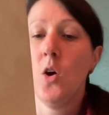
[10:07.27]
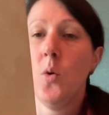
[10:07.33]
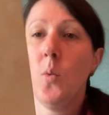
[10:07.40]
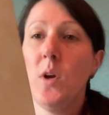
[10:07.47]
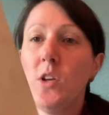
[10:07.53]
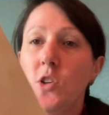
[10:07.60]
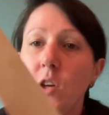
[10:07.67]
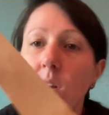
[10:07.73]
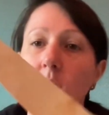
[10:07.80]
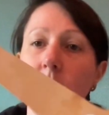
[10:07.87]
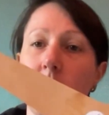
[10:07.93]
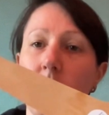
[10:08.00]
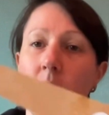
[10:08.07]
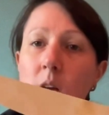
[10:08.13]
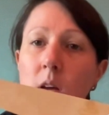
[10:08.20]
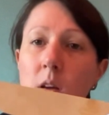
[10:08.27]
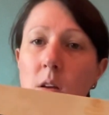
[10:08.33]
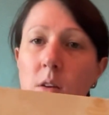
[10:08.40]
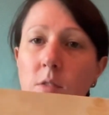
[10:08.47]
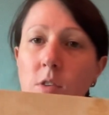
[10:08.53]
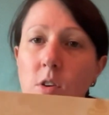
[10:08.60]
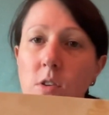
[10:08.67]
which is,
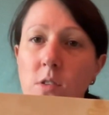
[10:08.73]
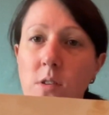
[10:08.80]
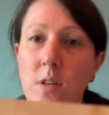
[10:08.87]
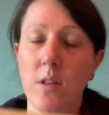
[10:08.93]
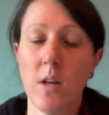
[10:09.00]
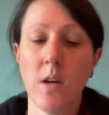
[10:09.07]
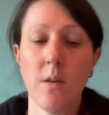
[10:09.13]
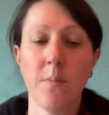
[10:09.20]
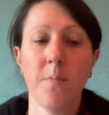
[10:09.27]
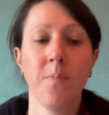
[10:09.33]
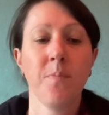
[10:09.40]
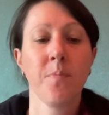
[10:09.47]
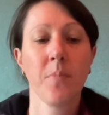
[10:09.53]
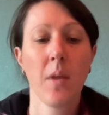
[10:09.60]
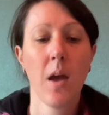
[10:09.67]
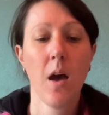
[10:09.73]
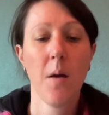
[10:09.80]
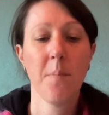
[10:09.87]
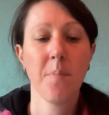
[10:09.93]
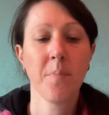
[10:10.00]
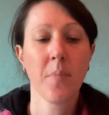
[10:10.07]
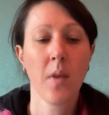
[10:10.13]
if you can see that, a,